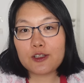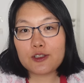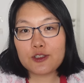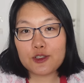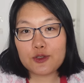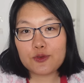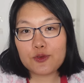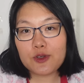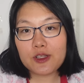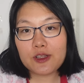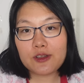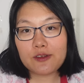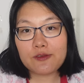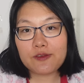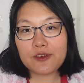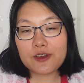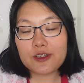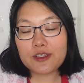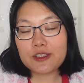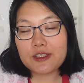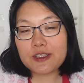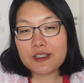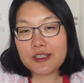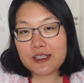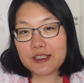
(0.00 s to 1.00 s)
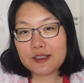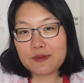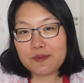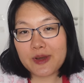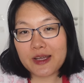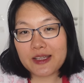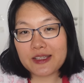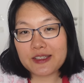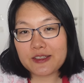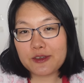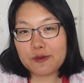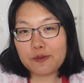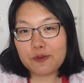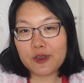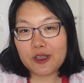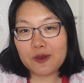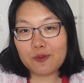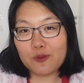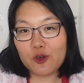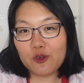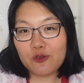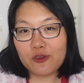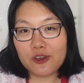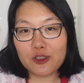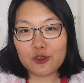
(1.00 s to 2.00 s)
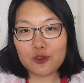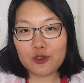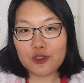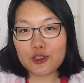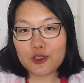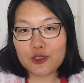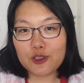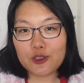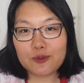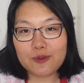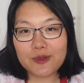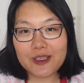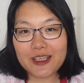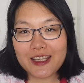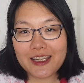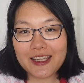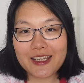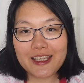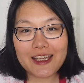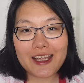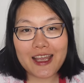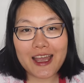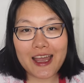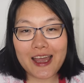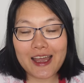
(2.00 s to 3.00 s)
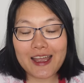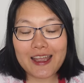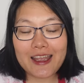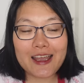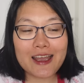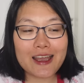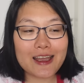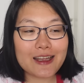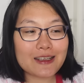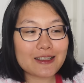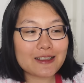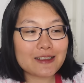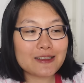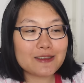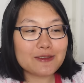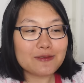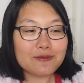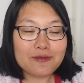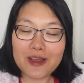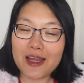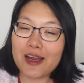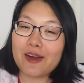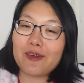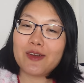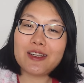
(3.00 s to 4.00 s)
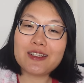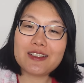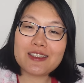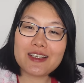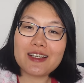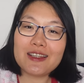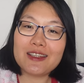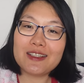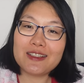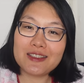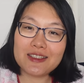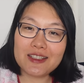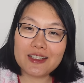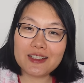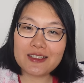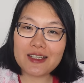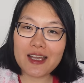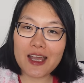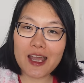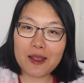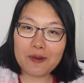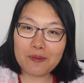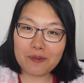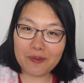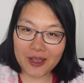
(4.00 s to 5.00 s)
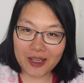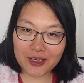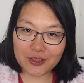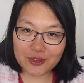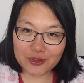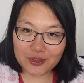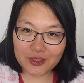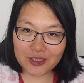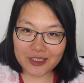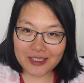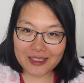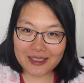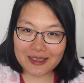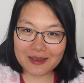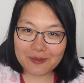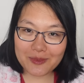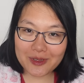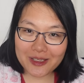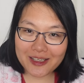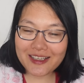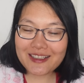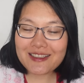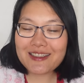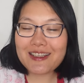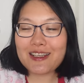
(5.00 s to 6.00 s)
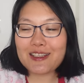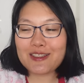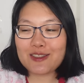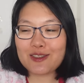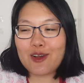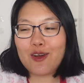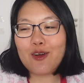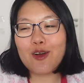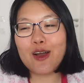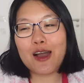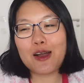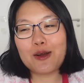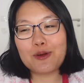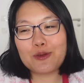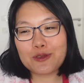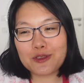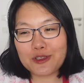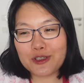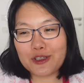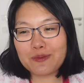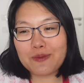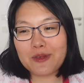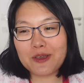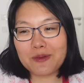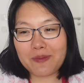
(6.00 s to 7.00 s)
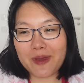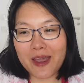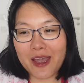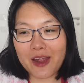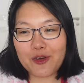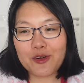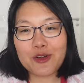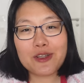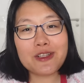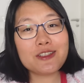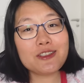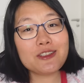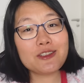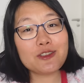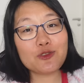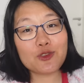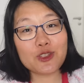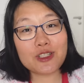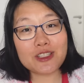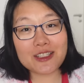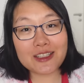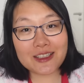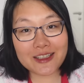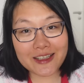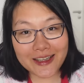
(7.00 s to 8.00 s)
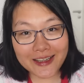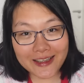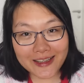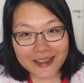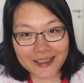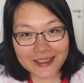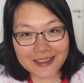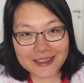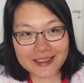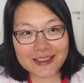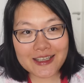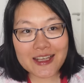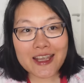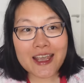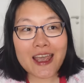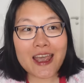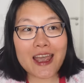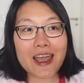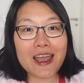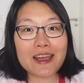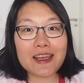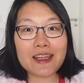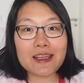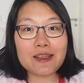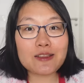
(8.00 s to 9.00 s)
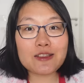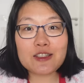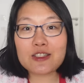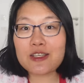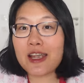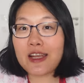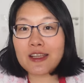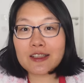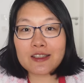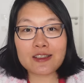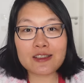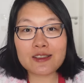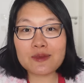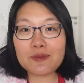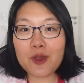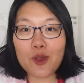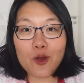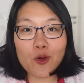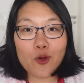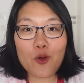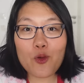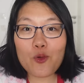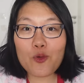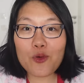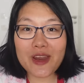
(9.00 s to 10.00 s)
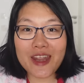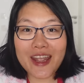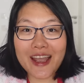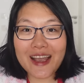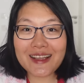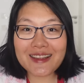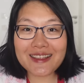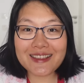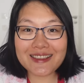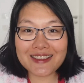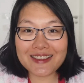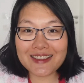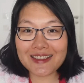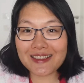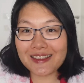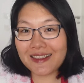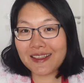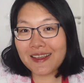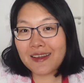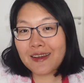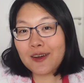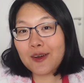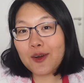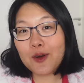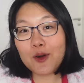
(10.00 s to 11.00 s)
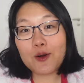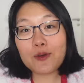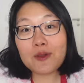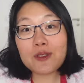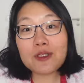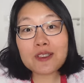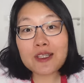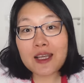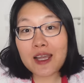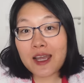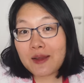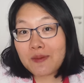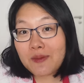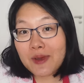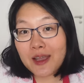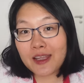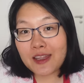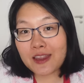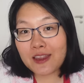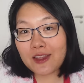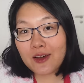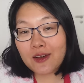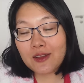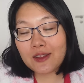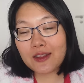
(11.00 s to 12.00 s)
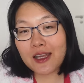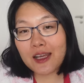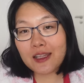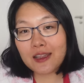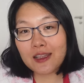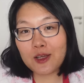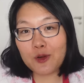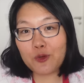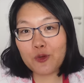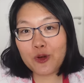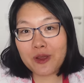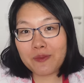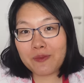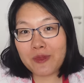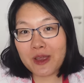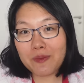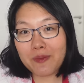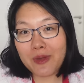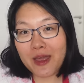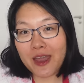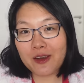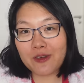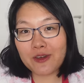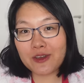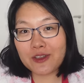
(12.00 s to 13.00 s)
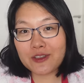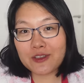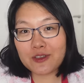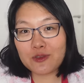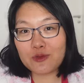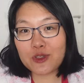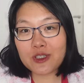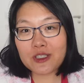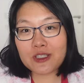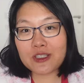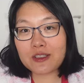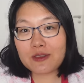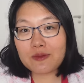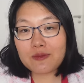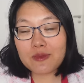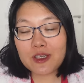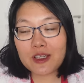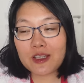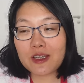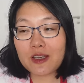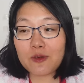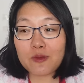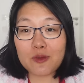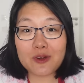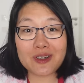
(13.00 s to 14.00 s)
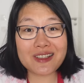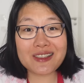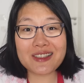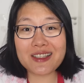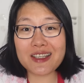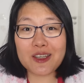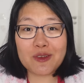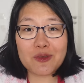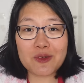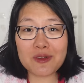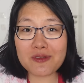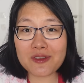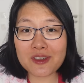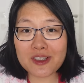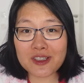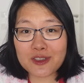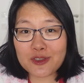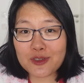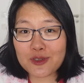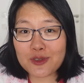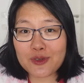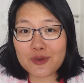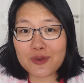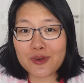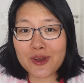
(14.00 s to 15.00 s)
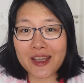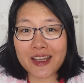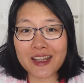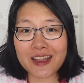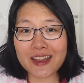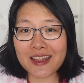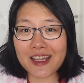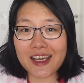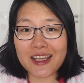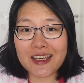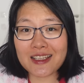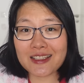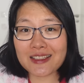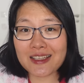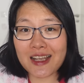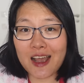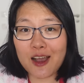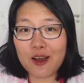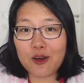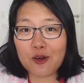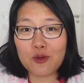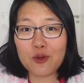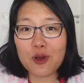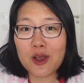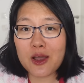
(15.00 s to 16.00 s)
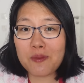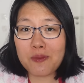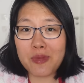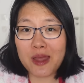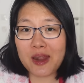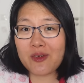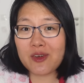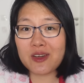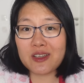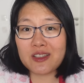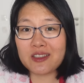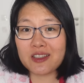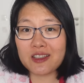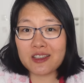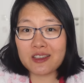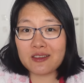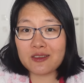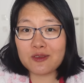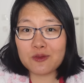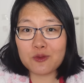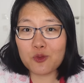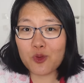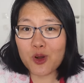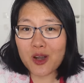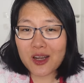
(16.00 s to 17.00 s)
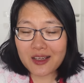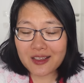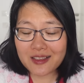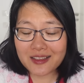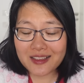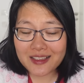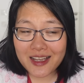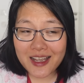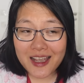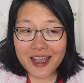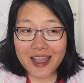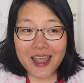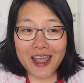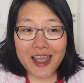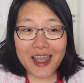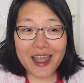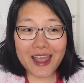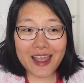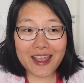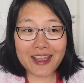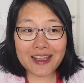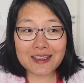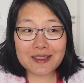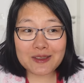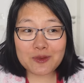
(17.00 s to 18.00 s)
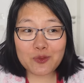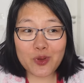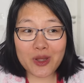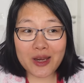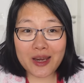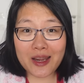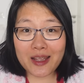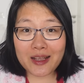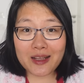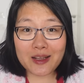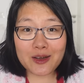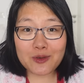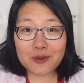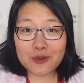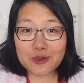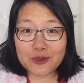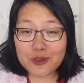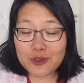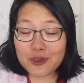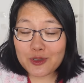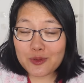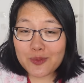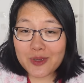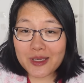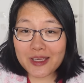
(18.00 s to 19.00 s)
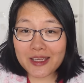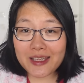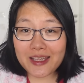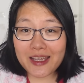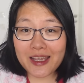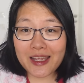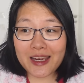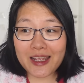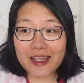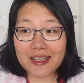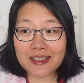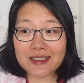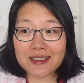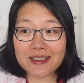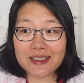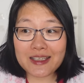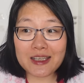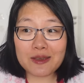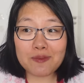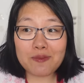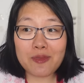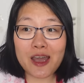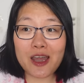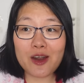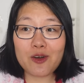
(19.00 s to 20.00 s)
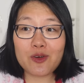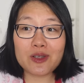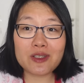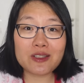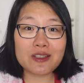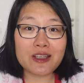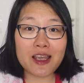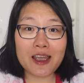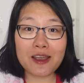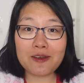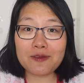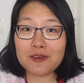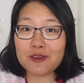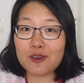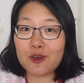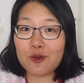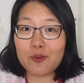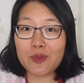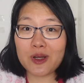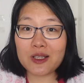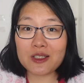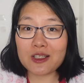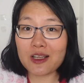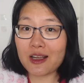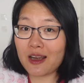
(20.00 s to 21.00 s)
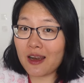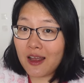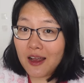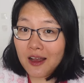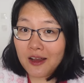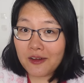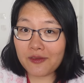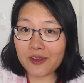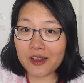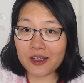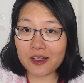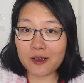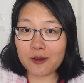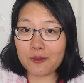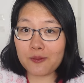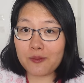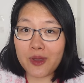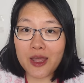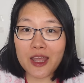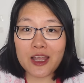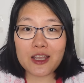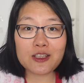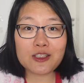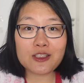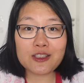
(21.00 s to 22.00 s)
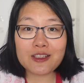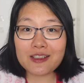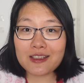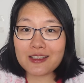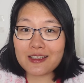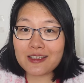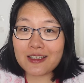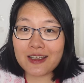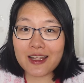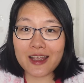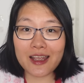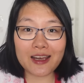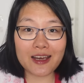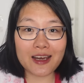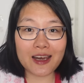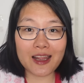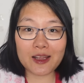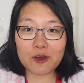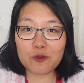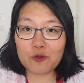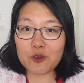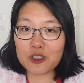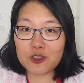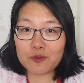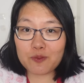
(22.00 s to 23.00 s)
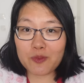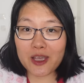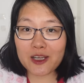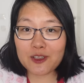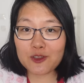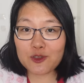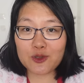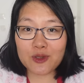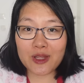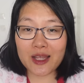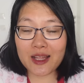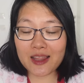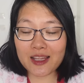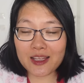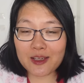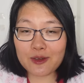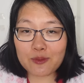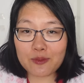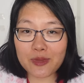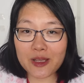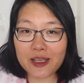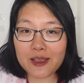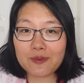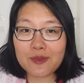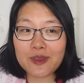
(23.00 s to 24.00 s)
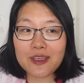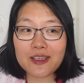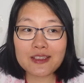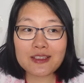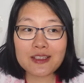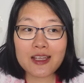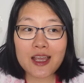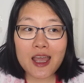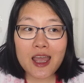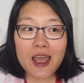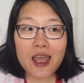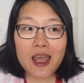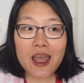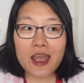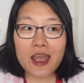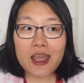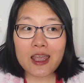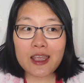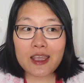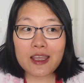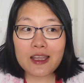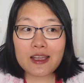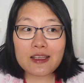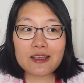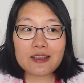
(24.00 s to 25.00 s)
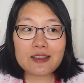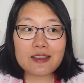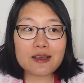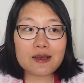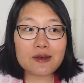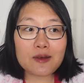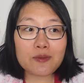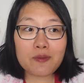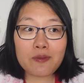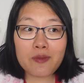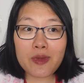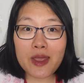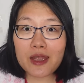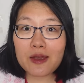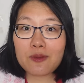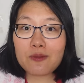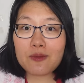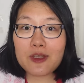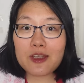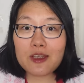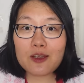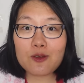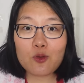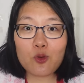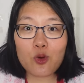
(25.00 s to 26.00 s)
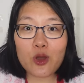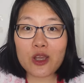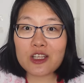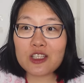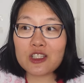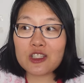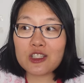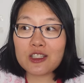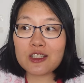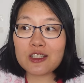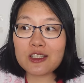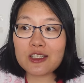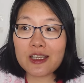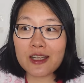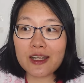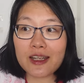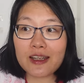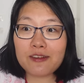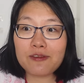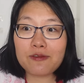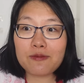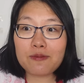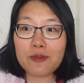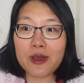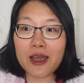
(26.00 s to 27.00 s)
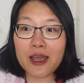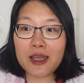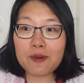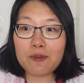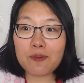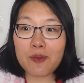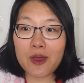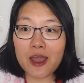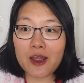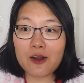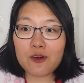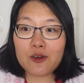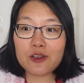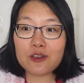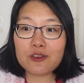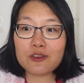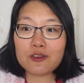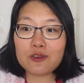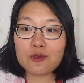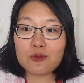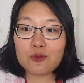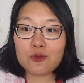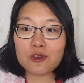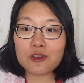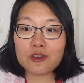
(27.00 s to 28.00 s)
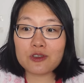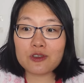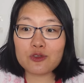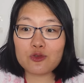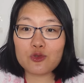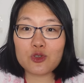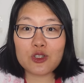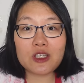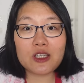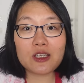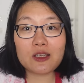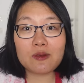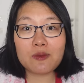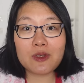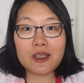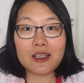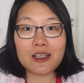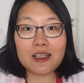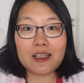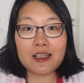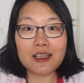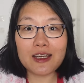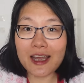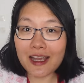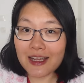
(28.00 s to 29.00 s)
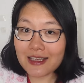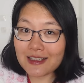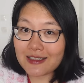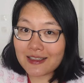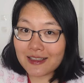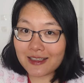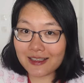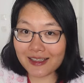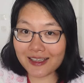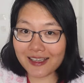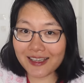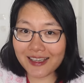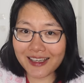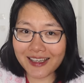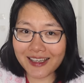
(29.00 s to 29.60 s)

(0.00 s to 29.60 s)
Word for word: during the first six months of me moving to Germany, I had a very challenging time mentally because I saw how German parents treated their kids, and it shattered my whole reality. All the time, I thought that the way my parents treated me was universal, and that is how parenting works. And when I go to Germany and I see parents have so much love and compassion and like respect to their little babies, it made me question if my parents was treating me nicely.